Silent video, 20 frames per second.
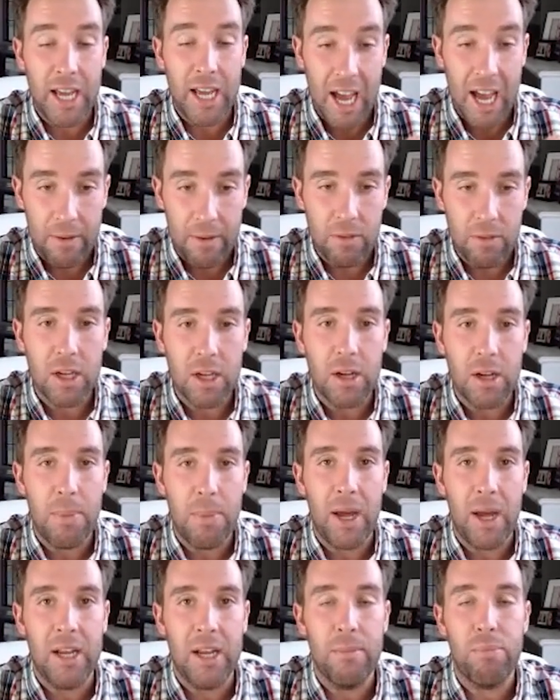having a
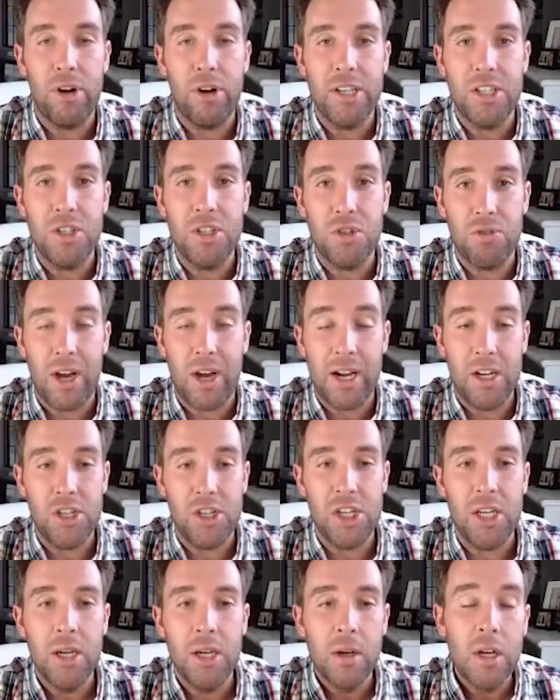competitive pricing
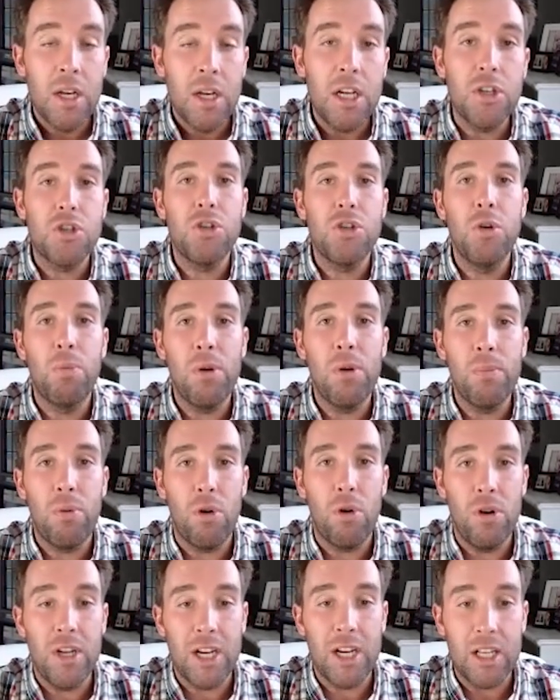strategy is super
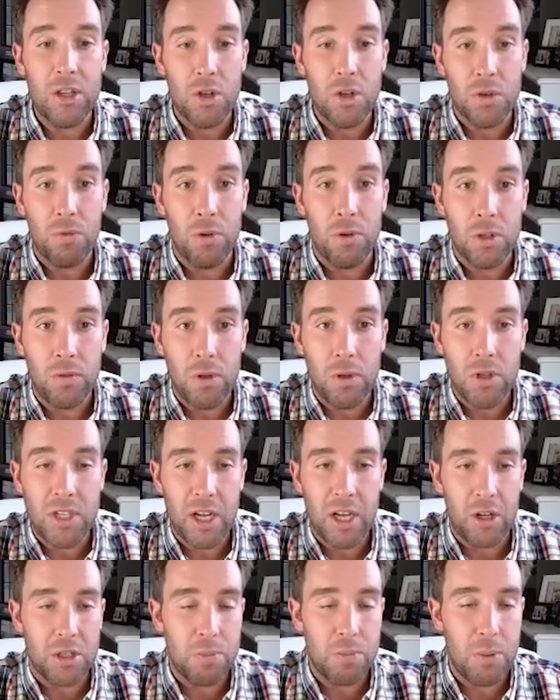important to get those first few sales.